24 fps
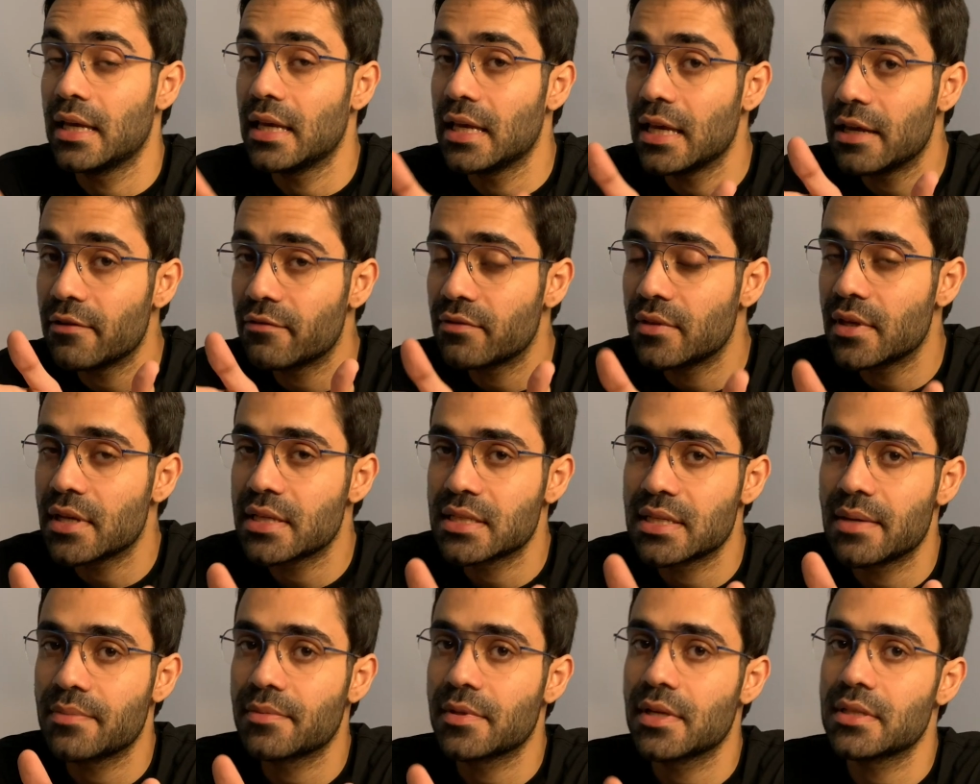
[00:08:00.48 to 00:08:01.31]
If the
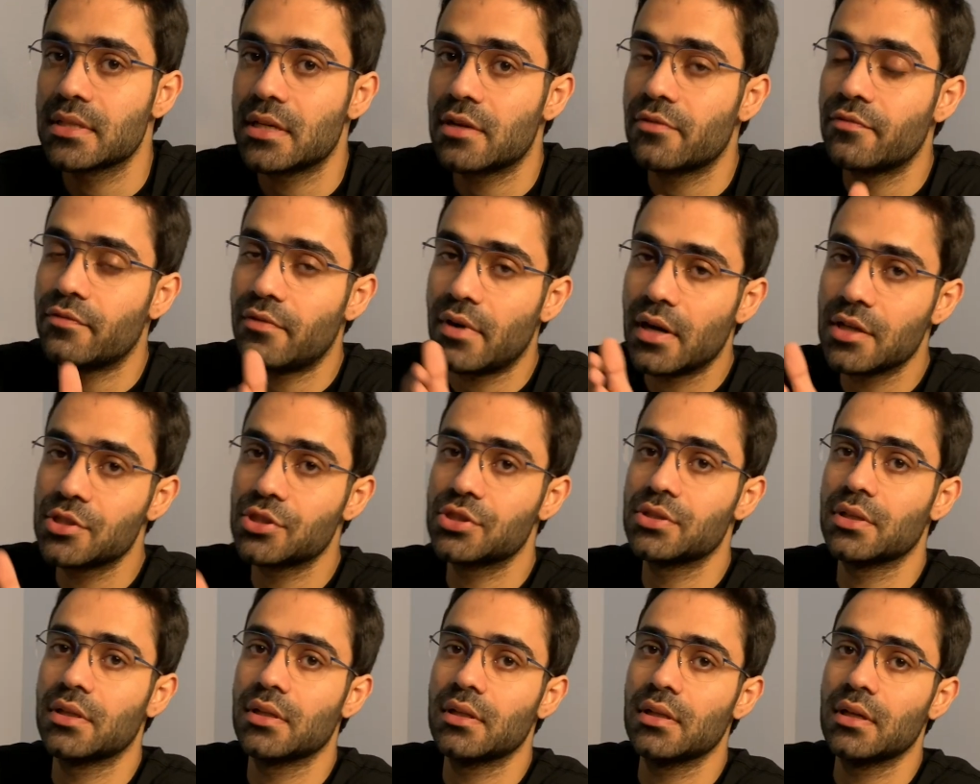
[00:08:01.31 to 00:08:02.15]
receptors are
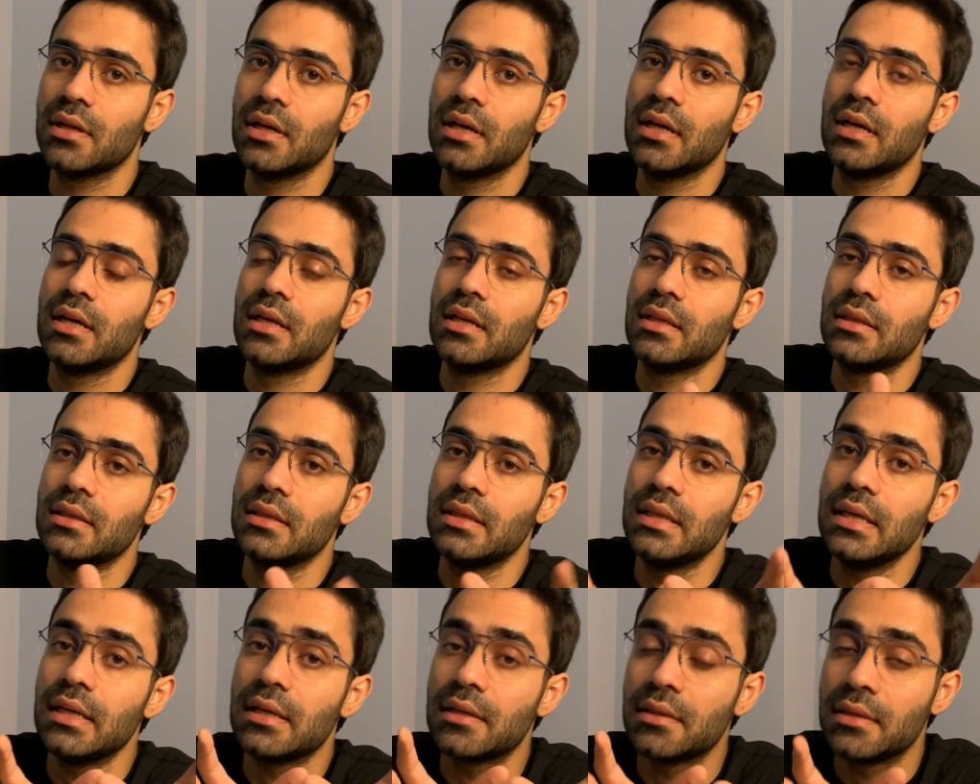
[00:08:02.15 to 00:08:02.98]
functional,
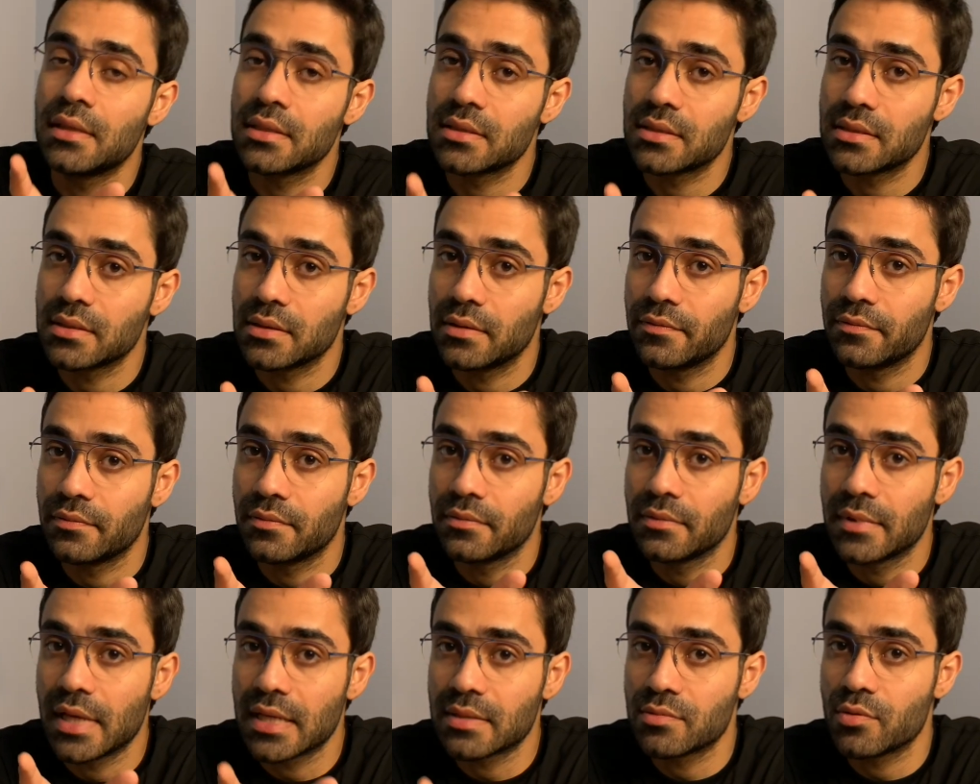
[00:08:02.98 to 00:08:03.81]
this
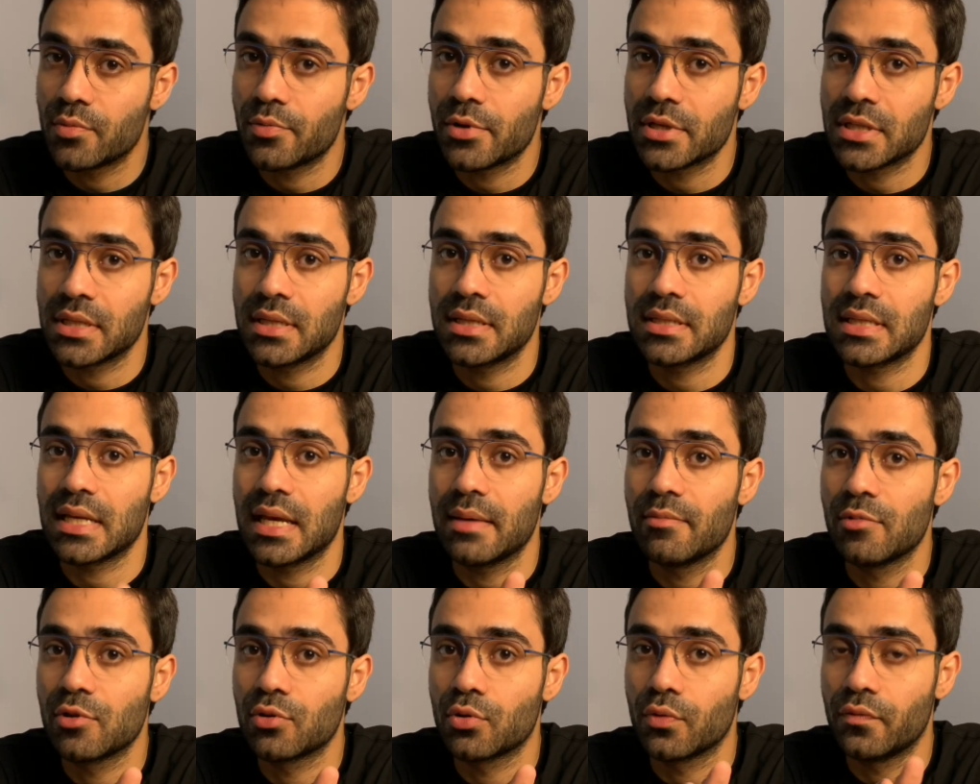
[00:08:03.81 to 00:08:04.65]
desmopressin is
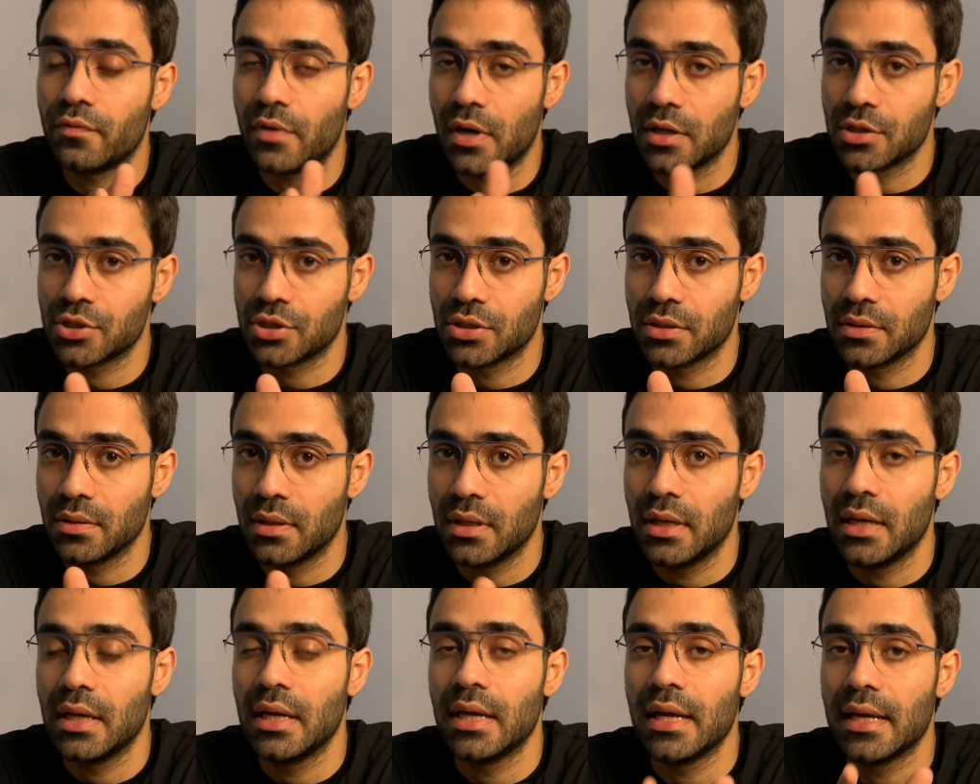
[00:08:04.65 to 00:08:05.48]
able to
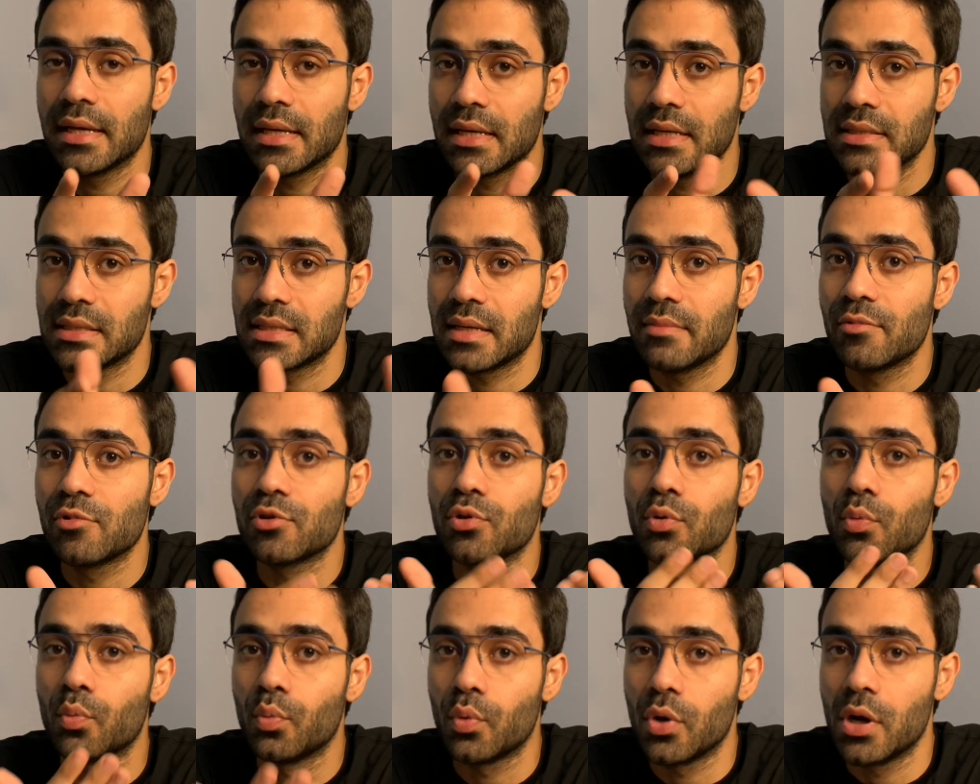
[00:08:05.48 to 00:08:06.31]
function, is able
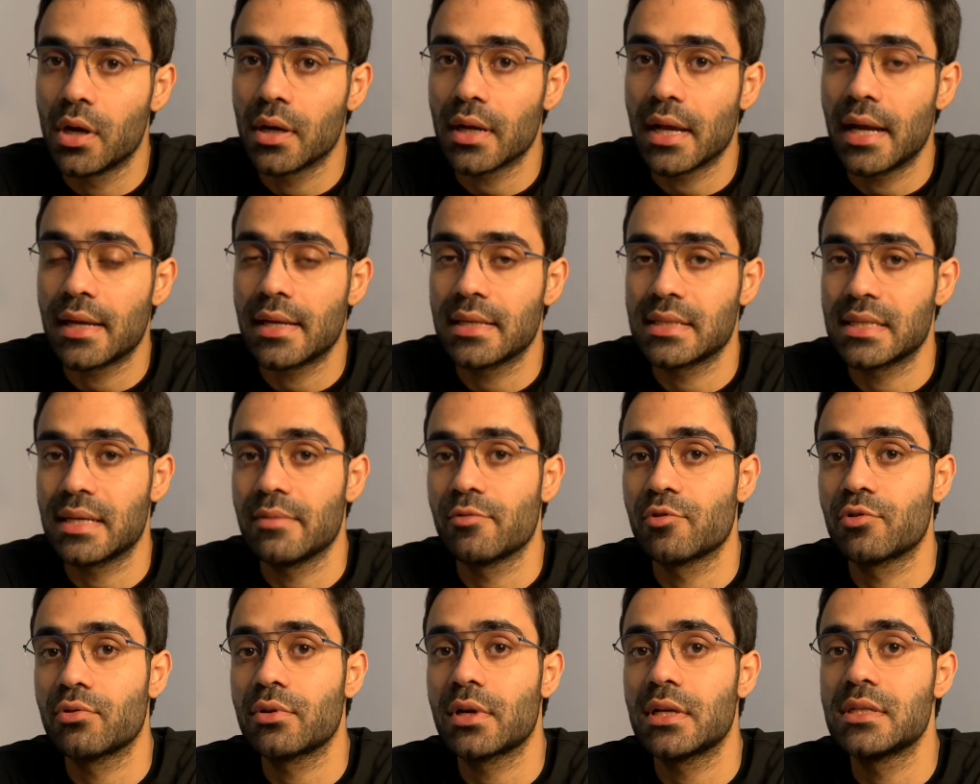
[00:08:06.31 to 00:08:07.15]
to work, and is
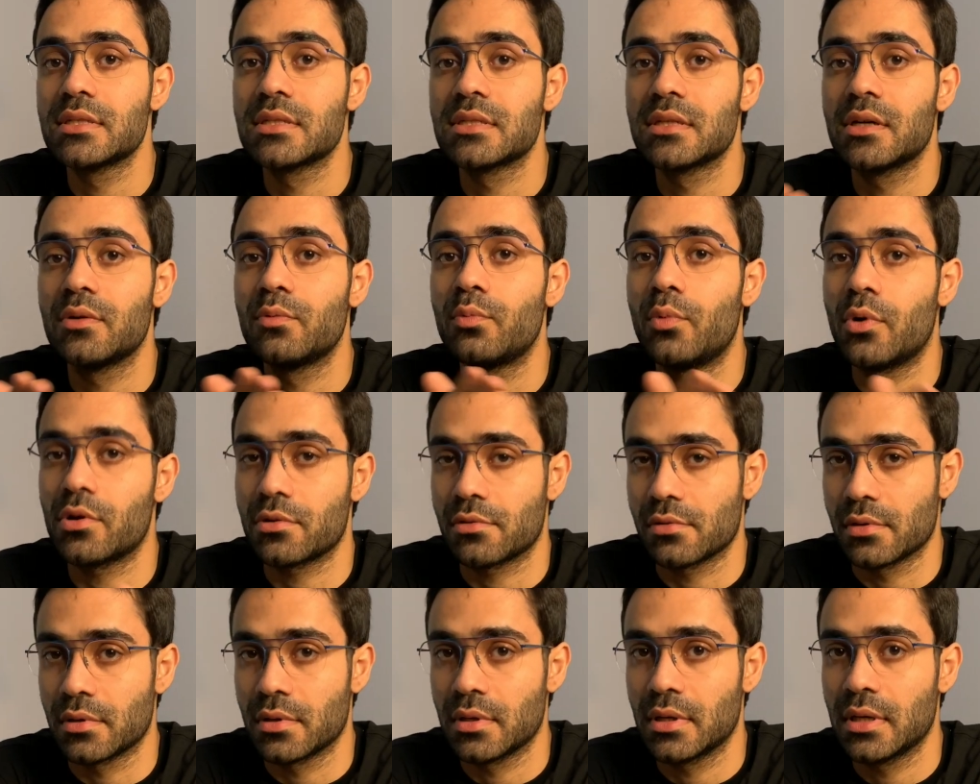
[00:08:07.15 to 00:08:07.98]
able to conserve
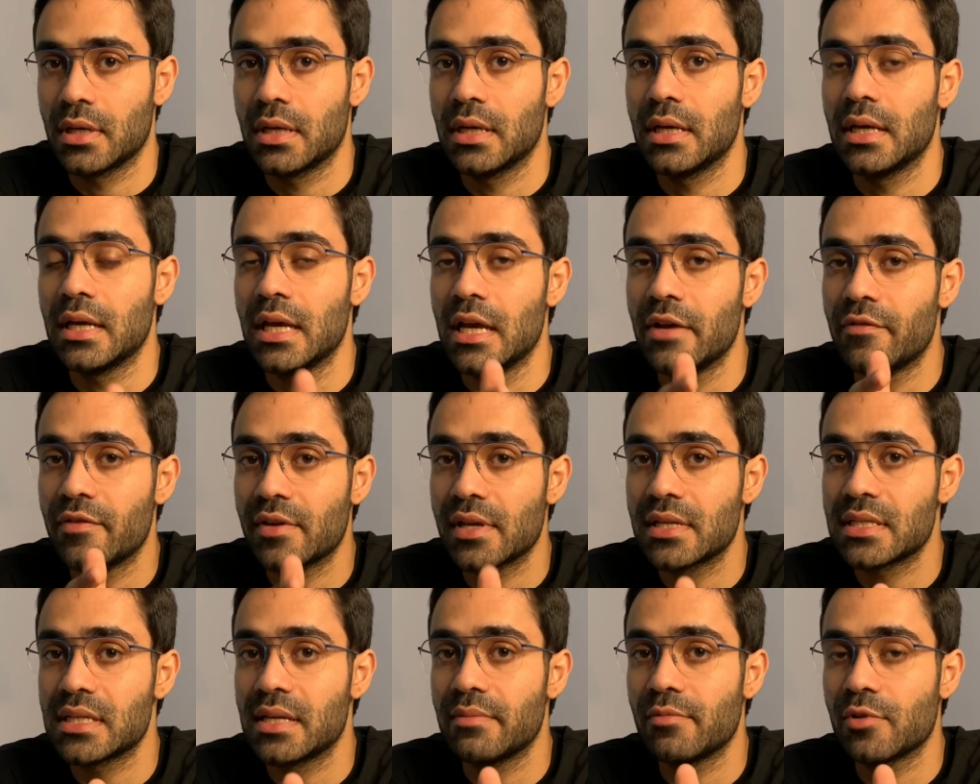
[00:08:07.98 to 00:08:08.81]
water if it
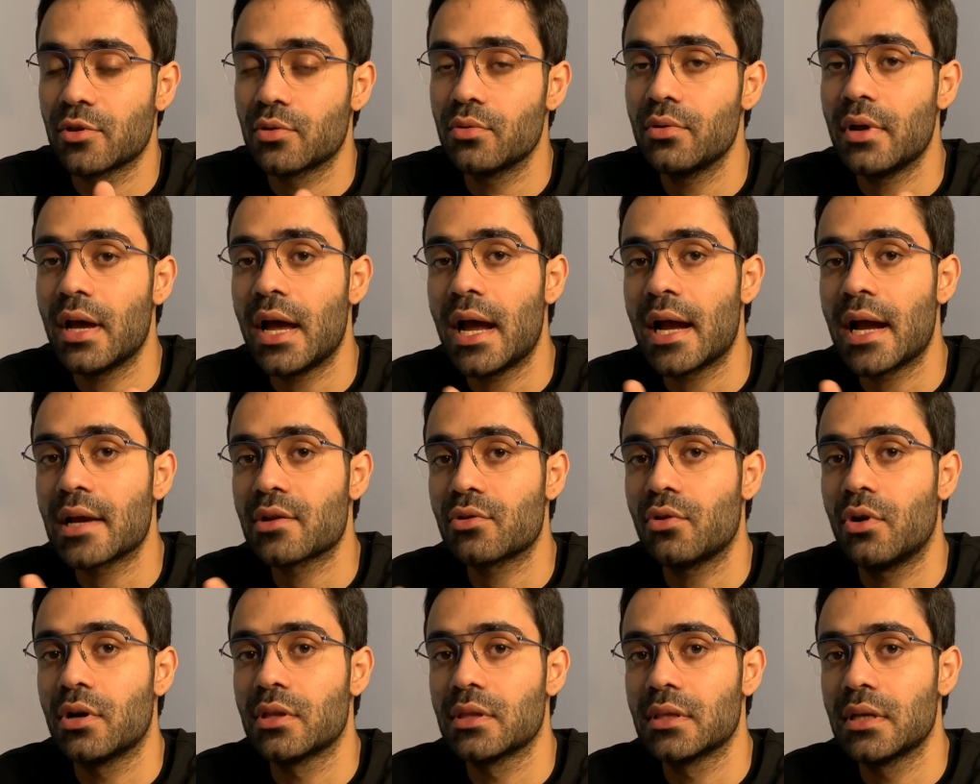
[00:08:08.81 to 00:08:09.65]
is able to act
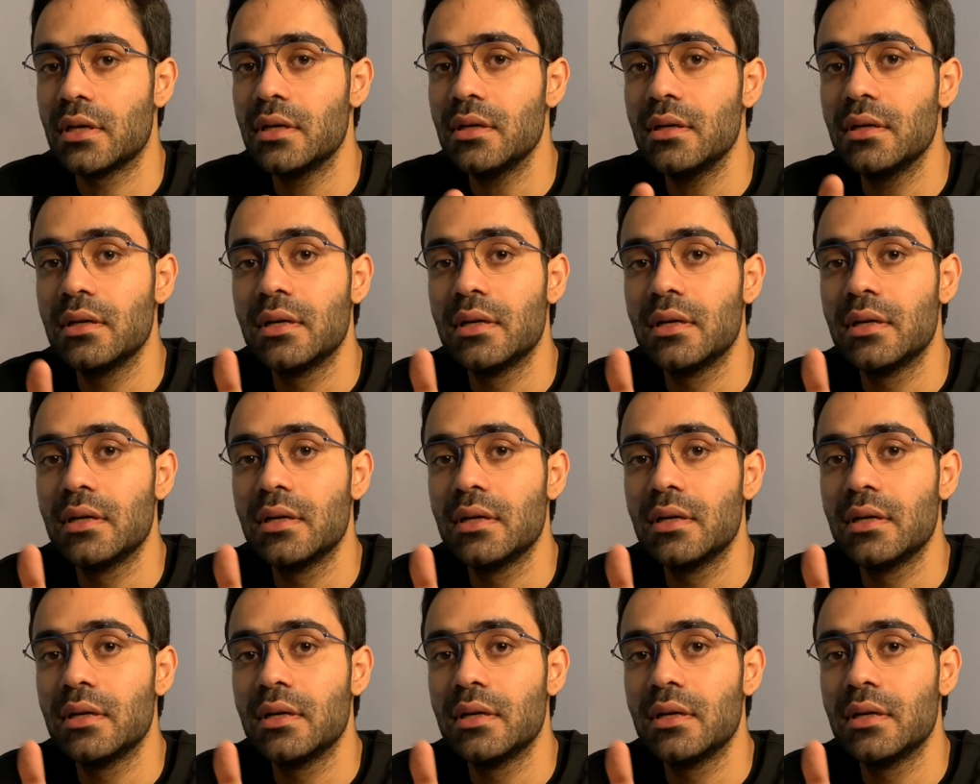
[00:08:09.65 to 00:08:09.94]
on the